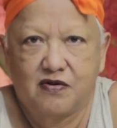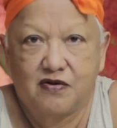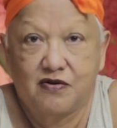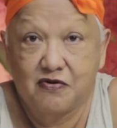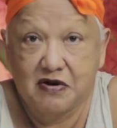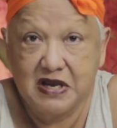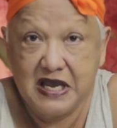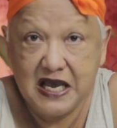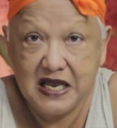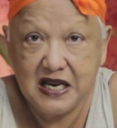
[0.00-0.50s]

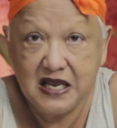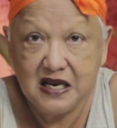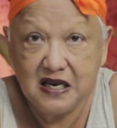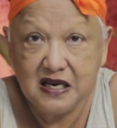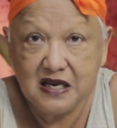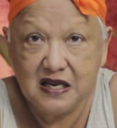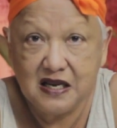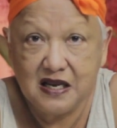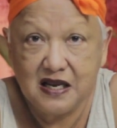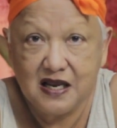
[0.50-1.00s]
You get
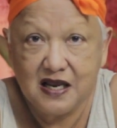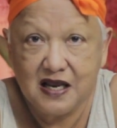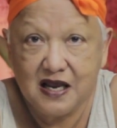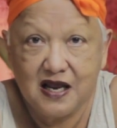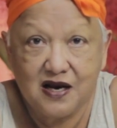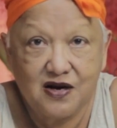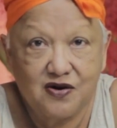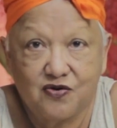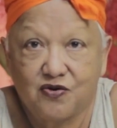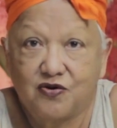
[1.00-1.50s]
it?
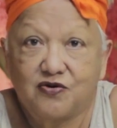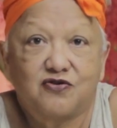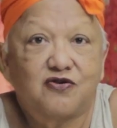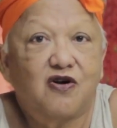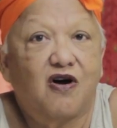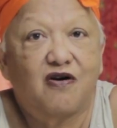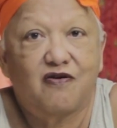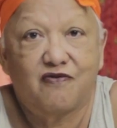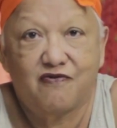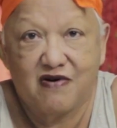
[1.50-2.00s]
And don't
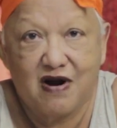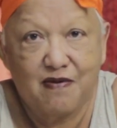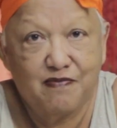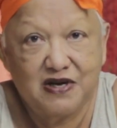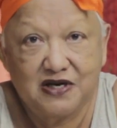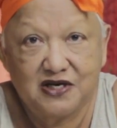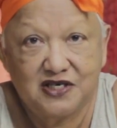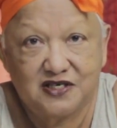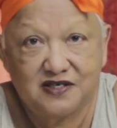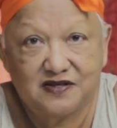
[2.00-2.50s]
talk
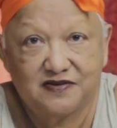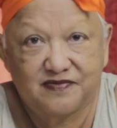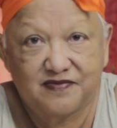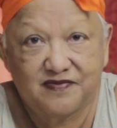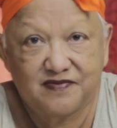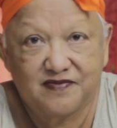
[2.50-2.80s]
rubbish.